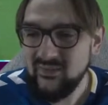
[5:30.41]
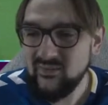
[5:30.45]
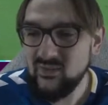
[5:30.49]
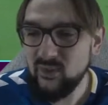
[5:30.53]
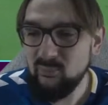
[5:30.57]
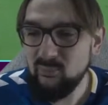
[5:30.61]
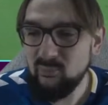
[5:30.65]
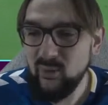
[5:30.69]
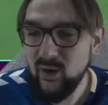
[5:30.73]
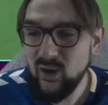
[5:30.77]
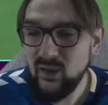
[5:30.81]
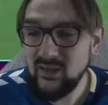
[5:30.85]

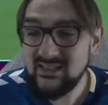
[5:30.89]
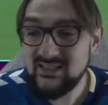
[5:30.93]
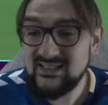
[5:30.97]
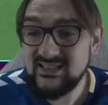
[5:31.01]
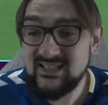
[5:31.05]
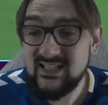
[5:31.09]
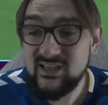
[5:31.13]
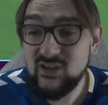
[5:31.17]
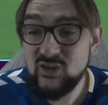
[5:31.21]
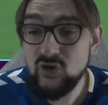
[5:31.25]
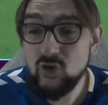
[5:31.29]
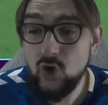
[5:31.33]
The ball
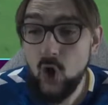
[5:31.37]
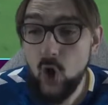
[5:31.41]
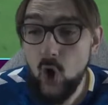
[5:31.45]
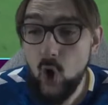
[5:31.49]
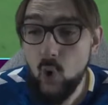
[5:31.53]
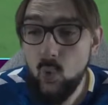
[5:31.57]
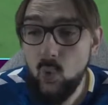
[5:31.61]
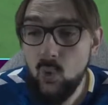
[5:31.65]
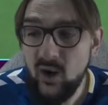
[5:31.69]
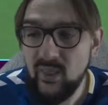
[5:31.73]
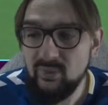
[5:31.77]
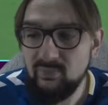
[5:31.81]
is in.
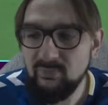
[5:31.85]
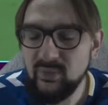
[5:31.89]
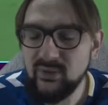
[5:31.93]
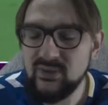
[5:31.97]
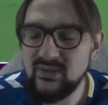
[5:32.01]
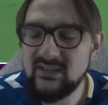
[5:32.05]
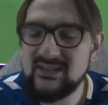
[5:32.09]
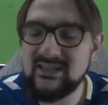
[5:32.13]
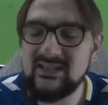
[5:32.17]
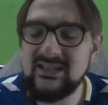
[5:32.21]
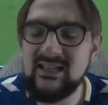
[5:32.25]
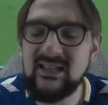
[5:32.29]
No one
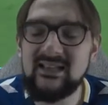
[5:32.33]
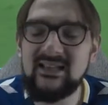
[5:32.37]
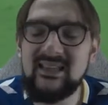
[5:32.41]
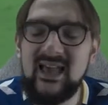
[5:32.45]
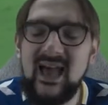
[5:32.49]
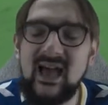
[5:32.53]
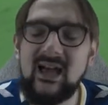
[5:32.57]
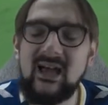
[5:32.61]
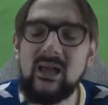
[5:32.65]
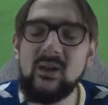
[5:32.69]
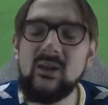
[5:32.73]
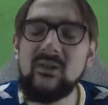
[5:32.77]
puts in a
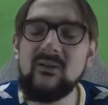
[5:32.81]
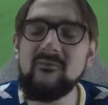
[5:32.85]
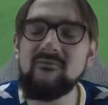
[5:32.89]
tackle.